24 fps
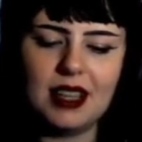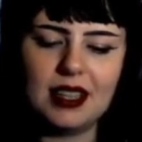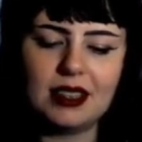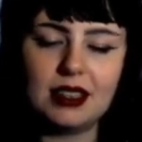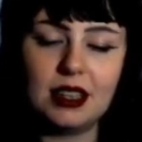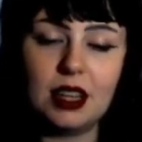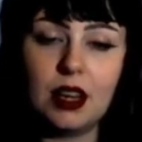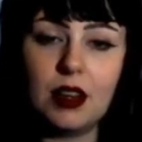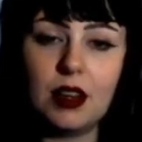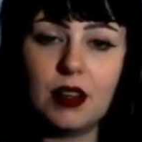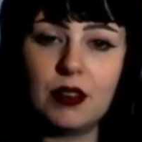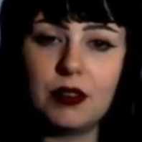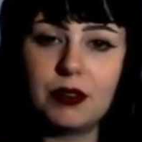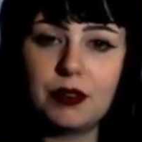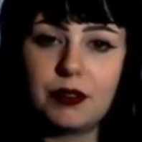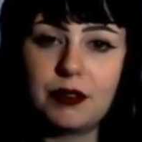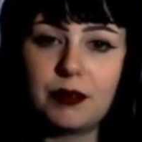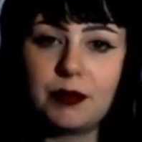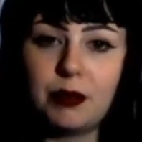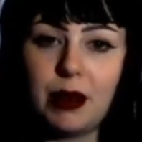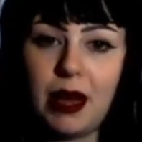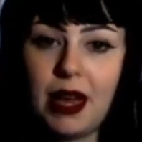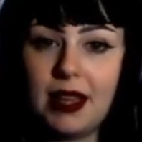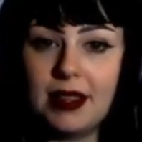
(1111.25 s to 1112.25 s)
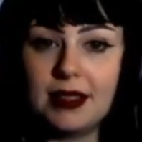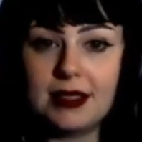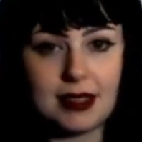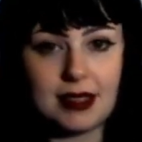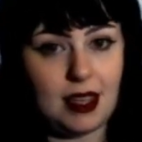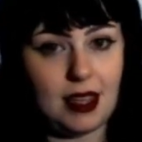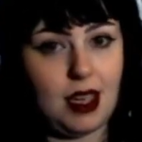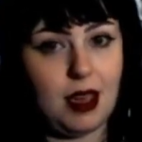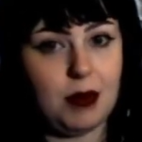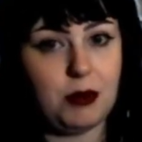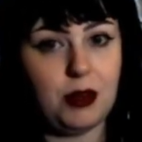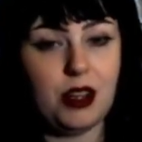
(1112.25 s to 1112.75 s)
love Pan's
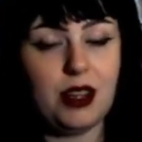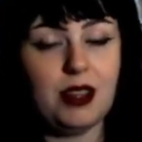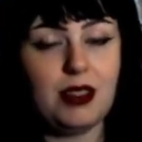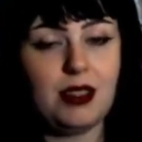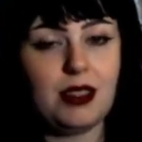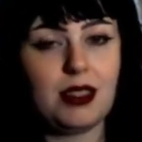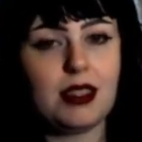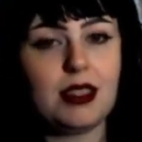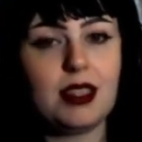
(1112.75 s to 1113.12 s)
Labyrinth.